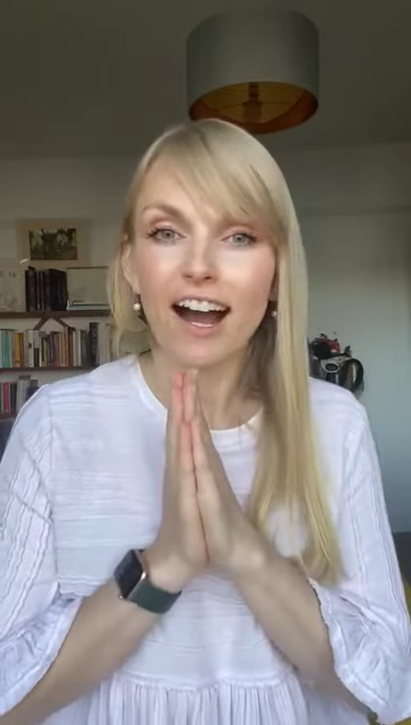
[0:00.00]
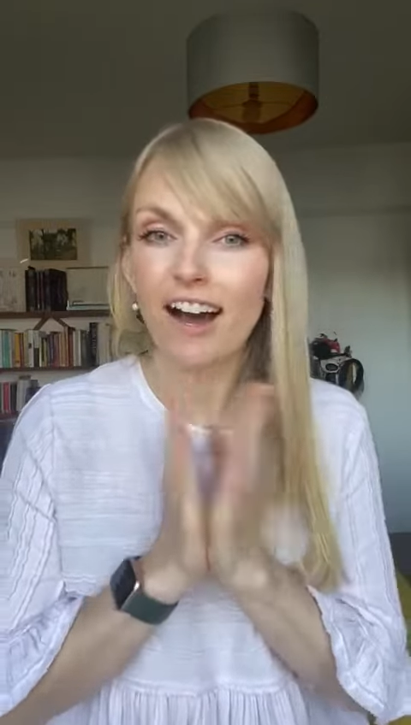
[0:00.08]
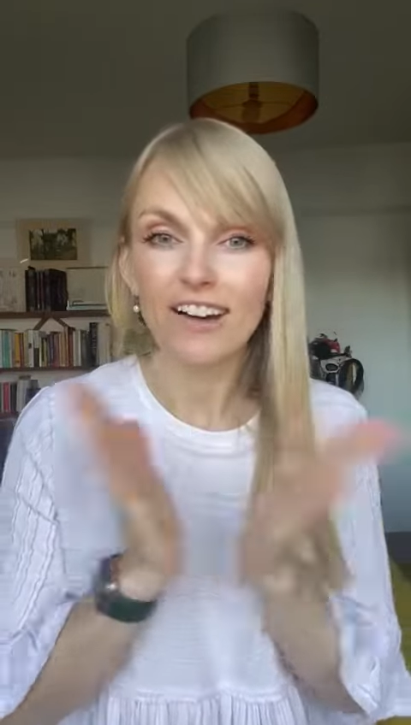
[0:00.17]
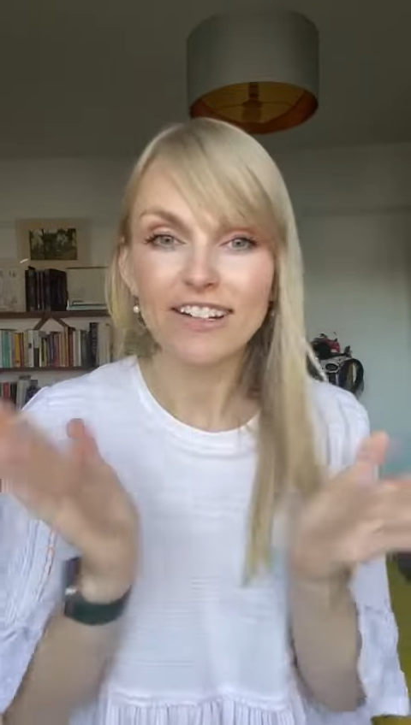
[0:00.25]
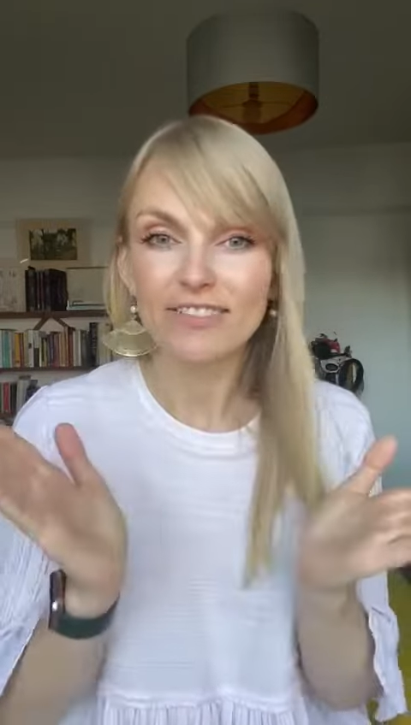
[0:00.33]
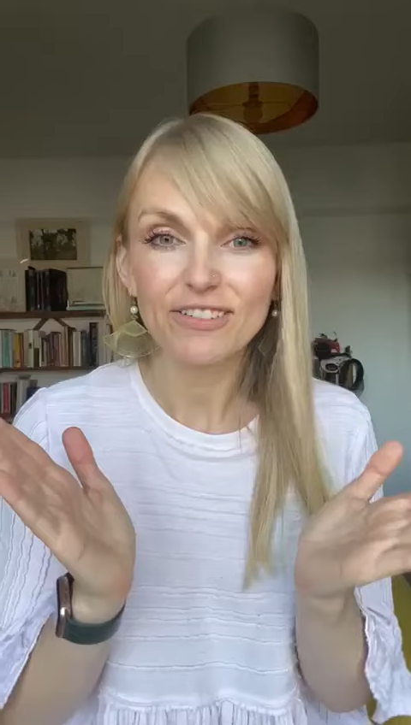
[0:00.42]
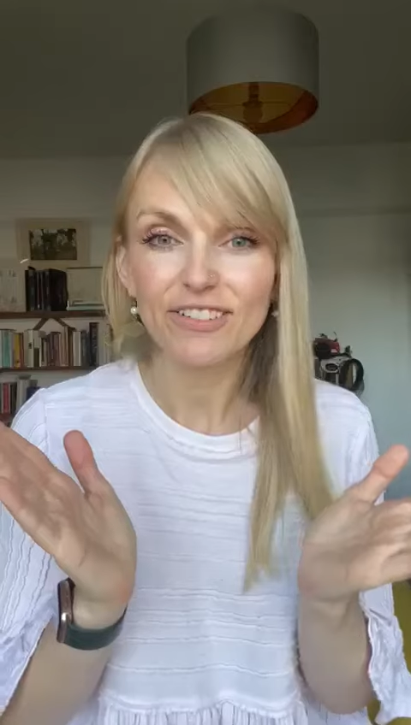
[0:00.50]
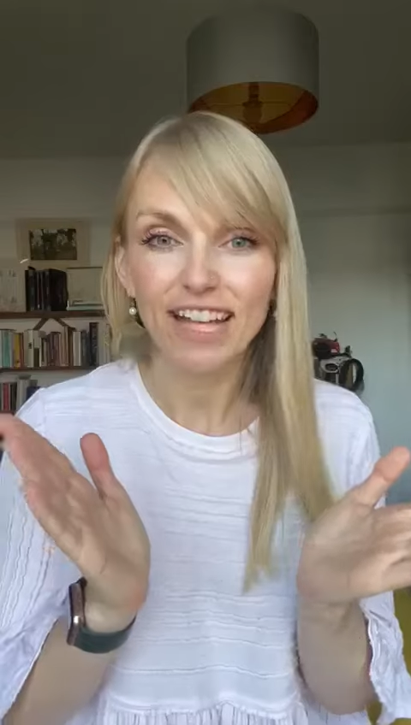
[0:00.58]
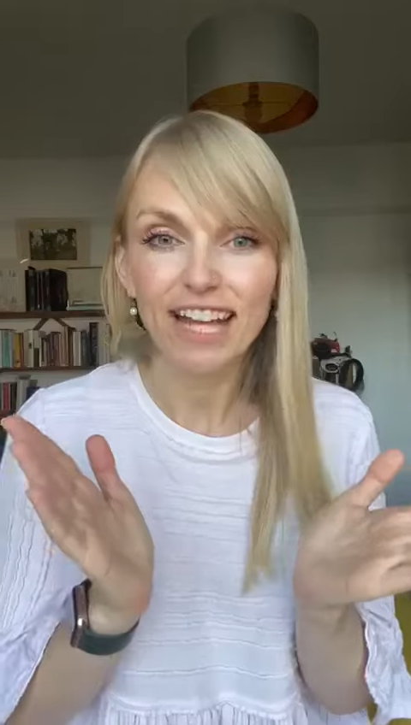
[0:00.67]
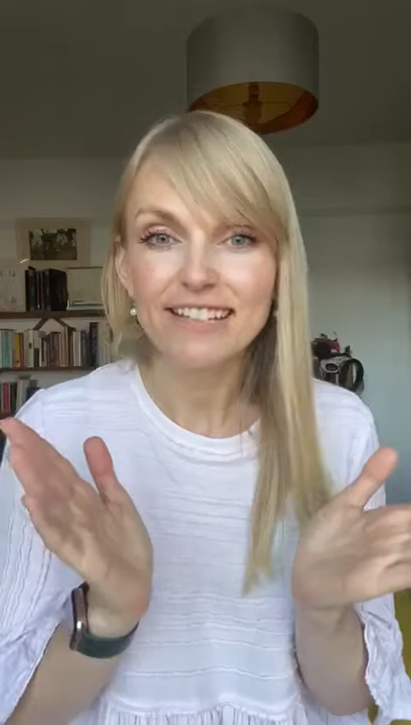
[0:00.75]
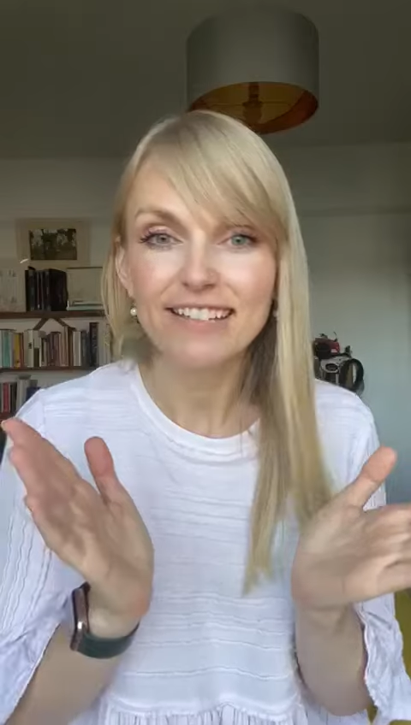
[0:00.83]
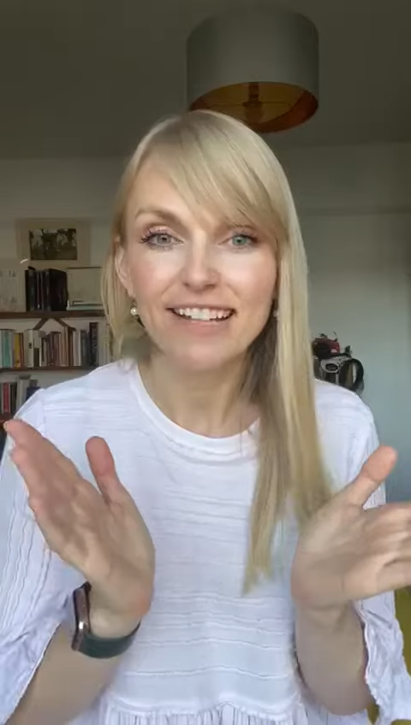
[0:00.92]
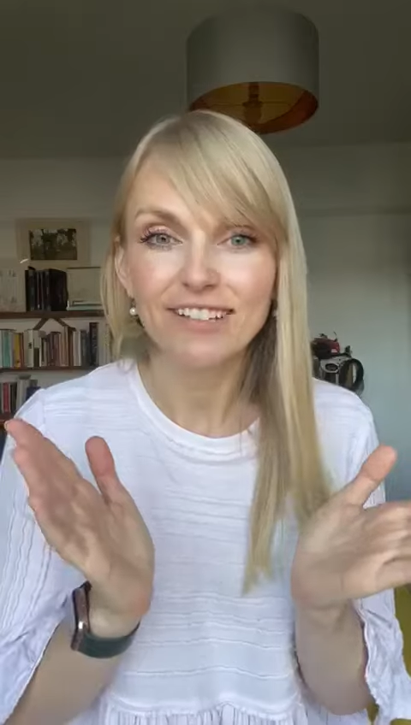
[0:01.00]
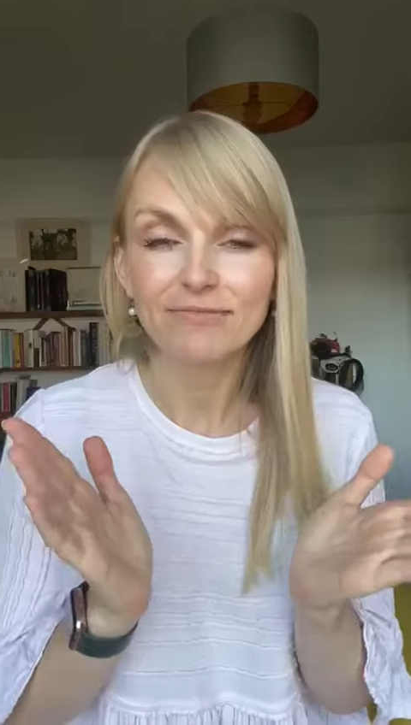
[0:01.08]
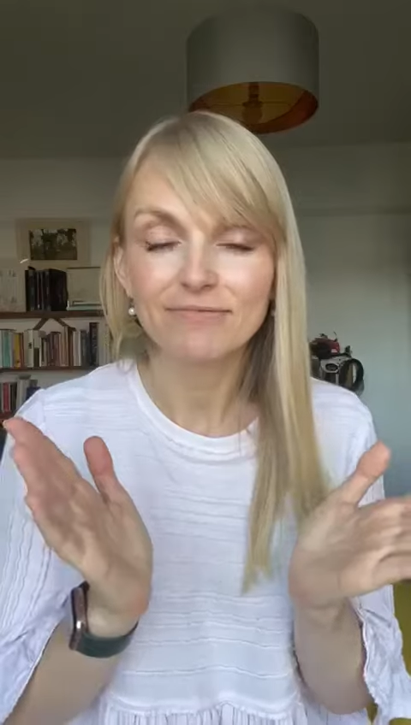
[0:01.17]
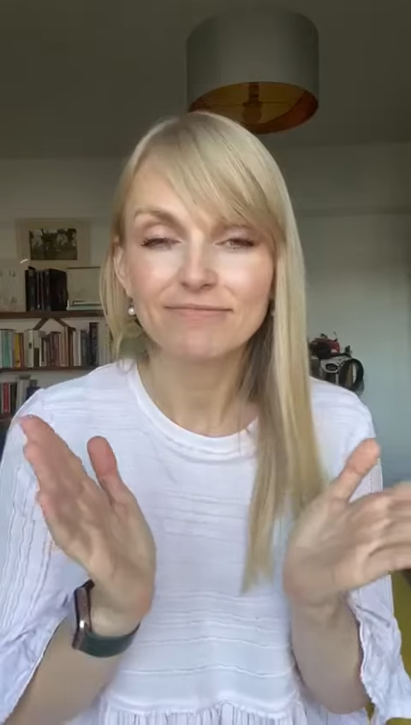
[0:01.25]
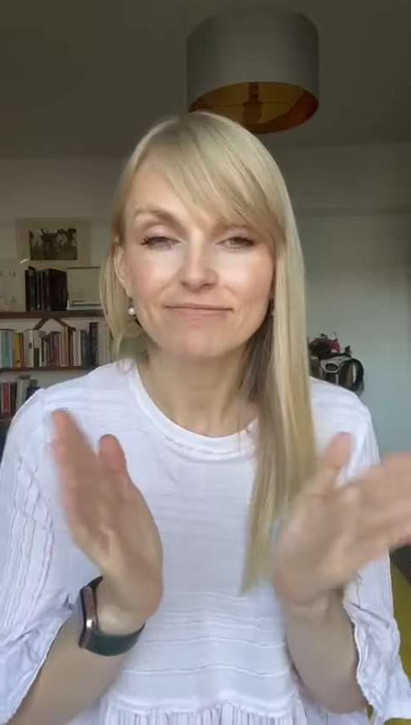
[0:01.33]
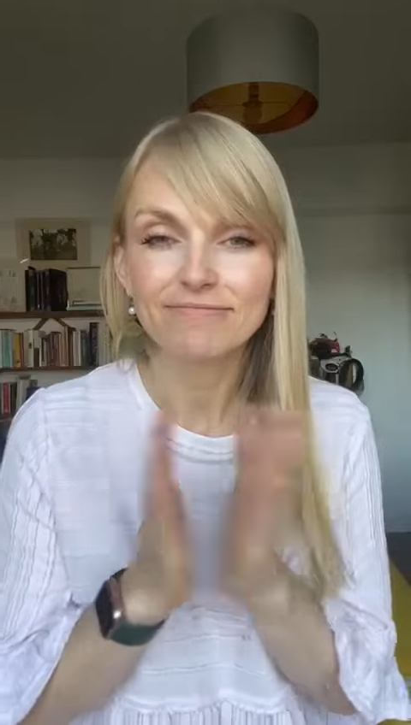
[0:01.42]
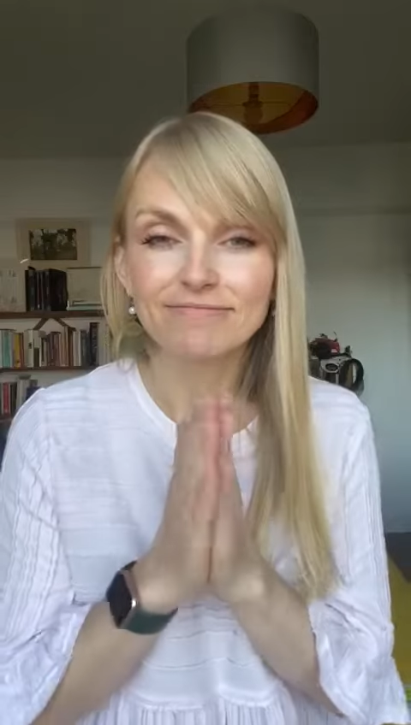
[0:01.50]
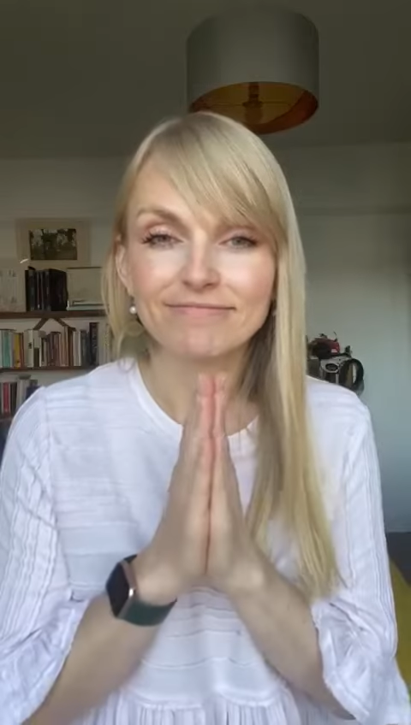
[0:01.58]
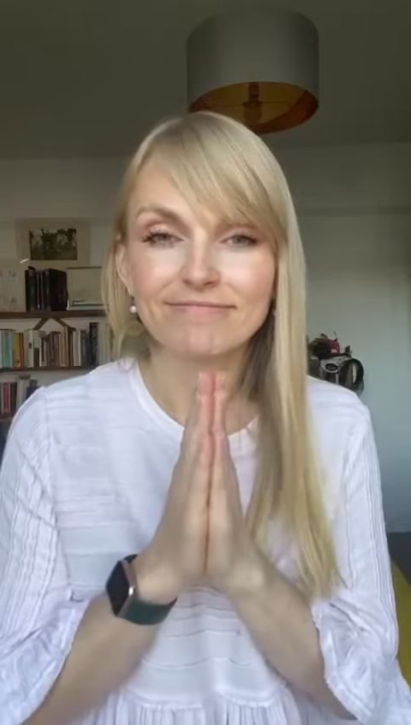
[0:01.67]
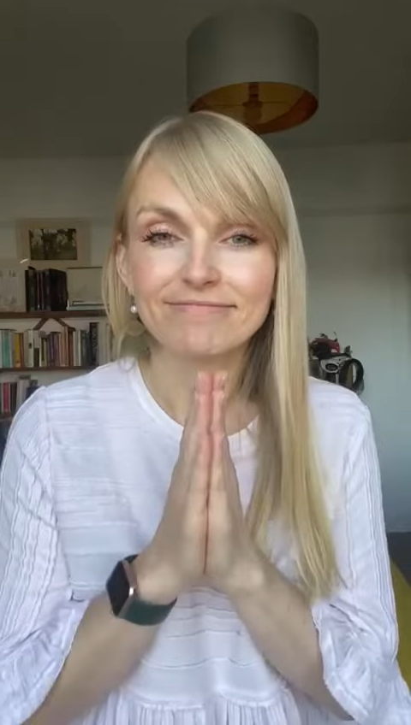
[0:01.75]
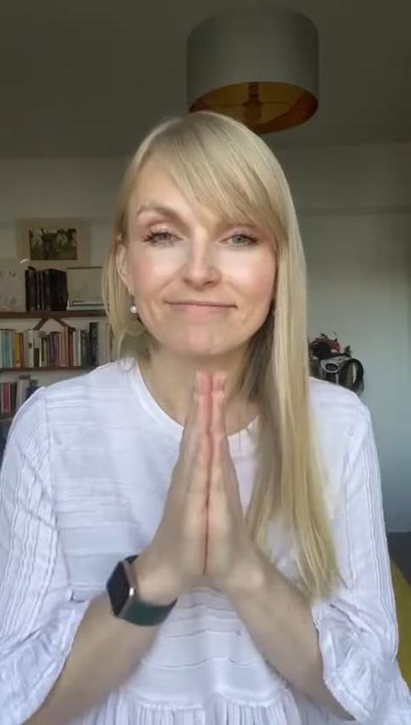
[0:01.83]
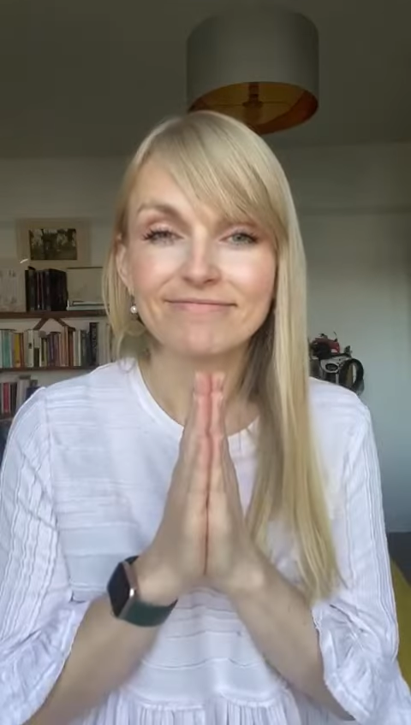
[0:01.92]
I'll never forget it.
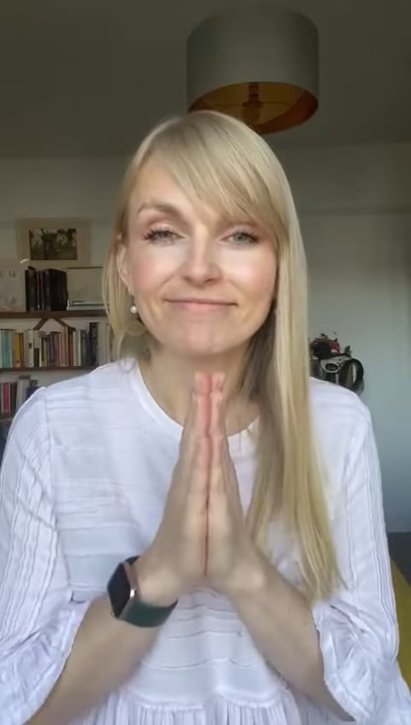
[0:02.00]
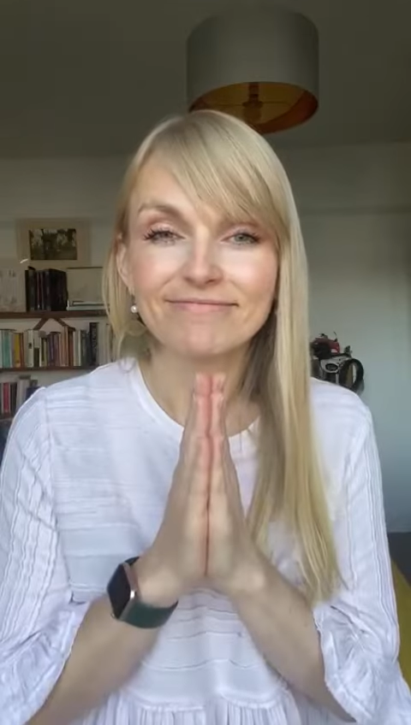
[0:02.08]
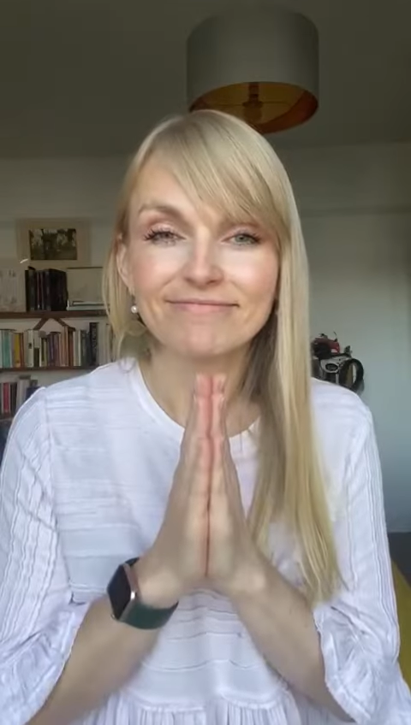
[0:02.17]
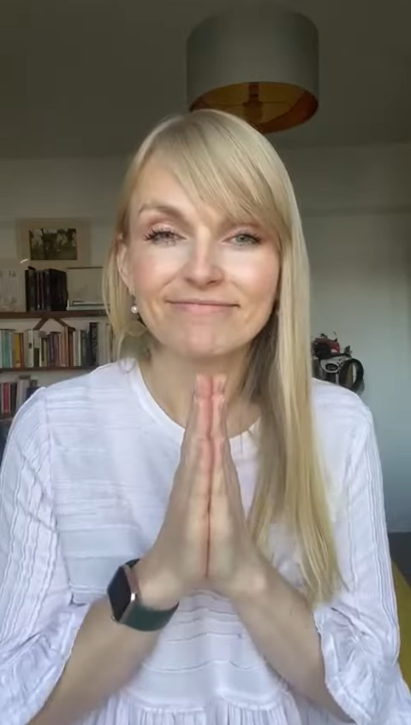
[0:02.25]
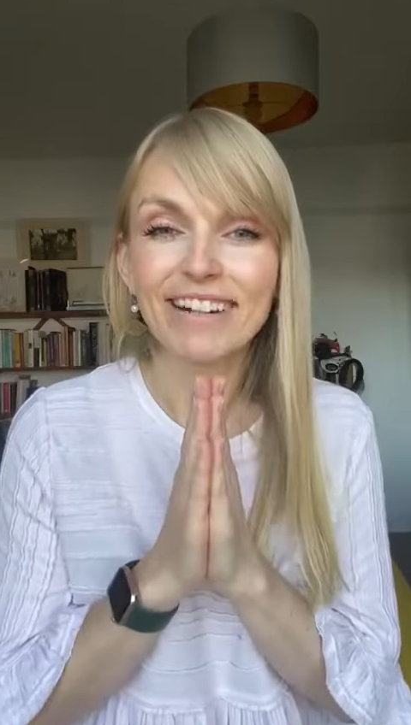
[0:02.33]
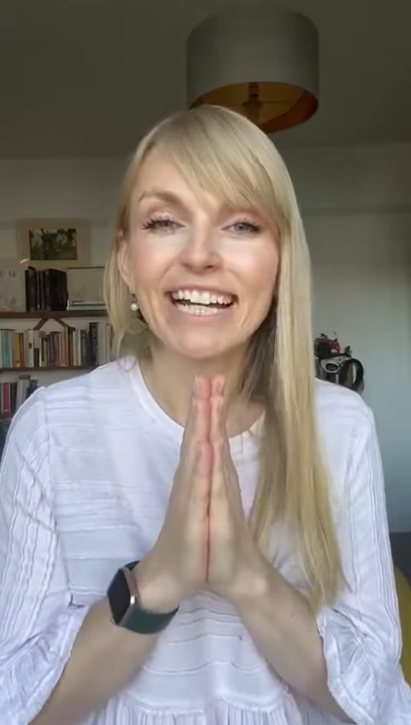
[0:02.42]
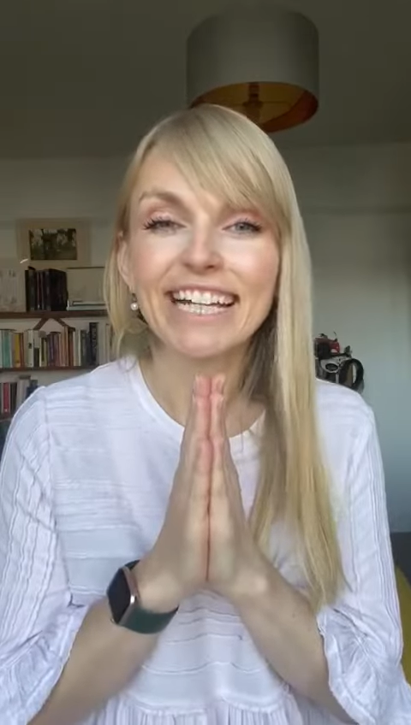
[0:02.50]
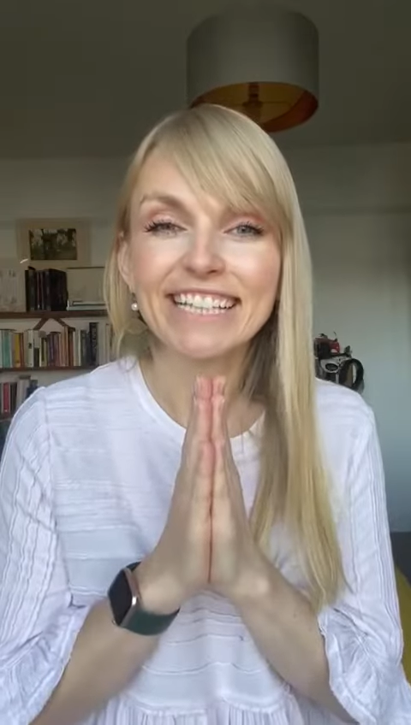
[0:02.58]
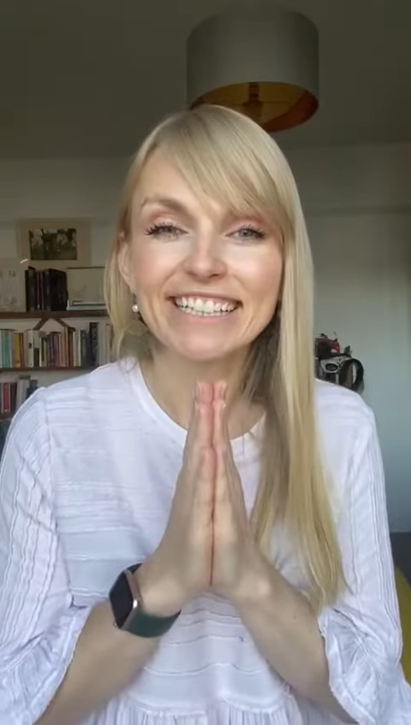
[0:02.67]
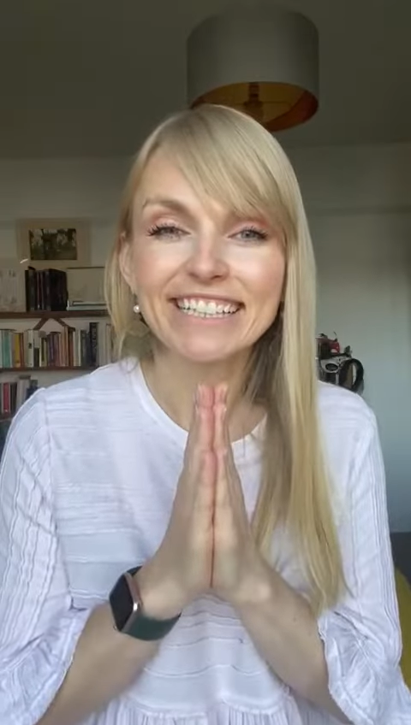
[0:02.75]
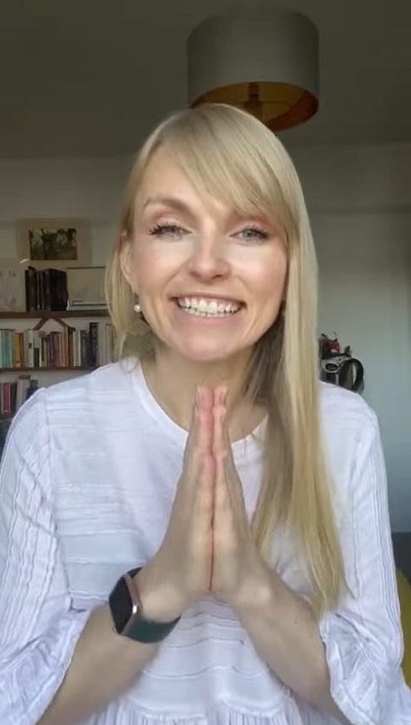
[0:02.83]
Bye.